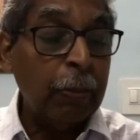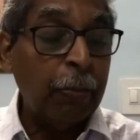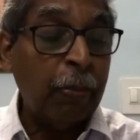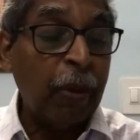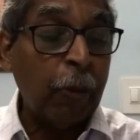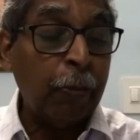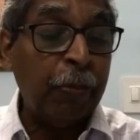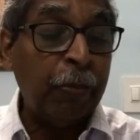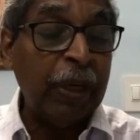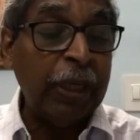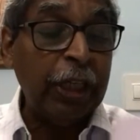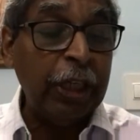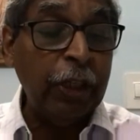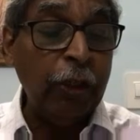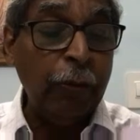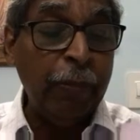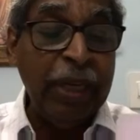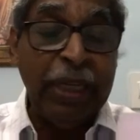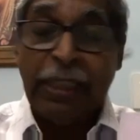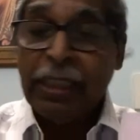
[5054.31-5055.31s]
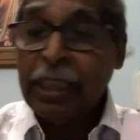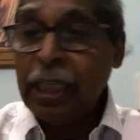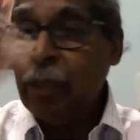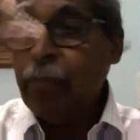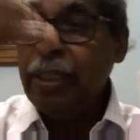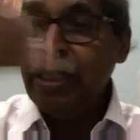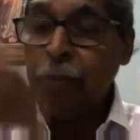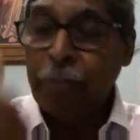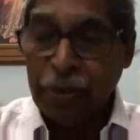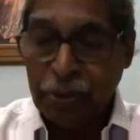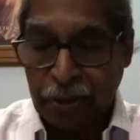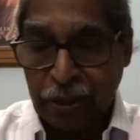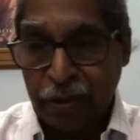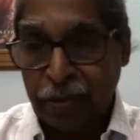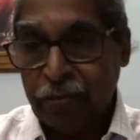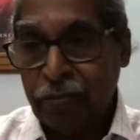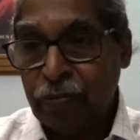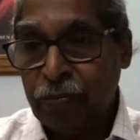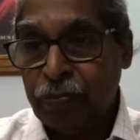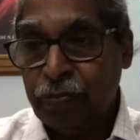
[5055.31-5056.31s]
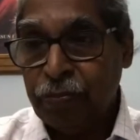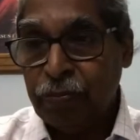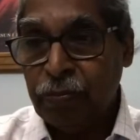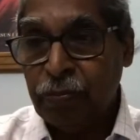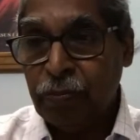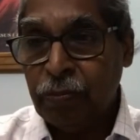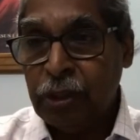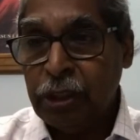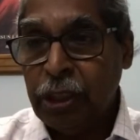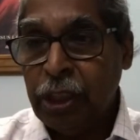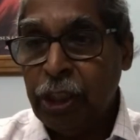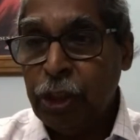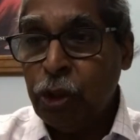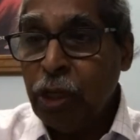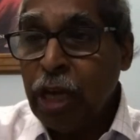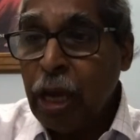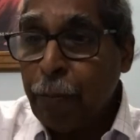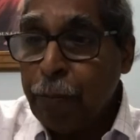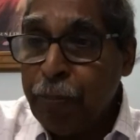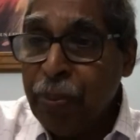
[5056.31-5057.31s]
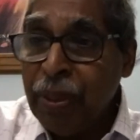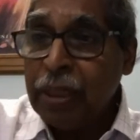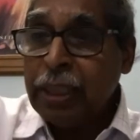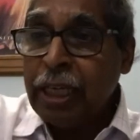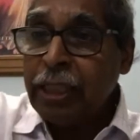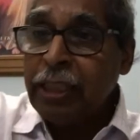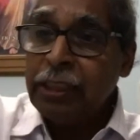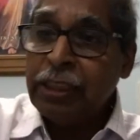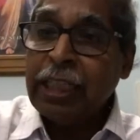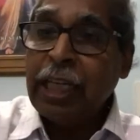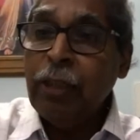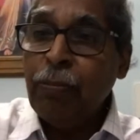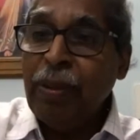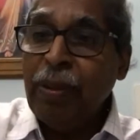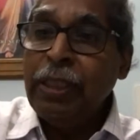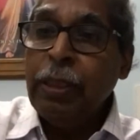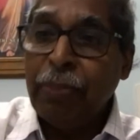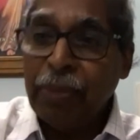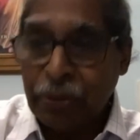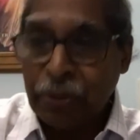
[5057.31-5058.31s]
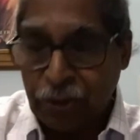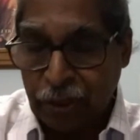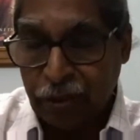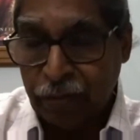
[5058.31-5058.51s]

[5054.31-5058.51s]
purporting to be signed by a person. It should appear that it is signed by a person.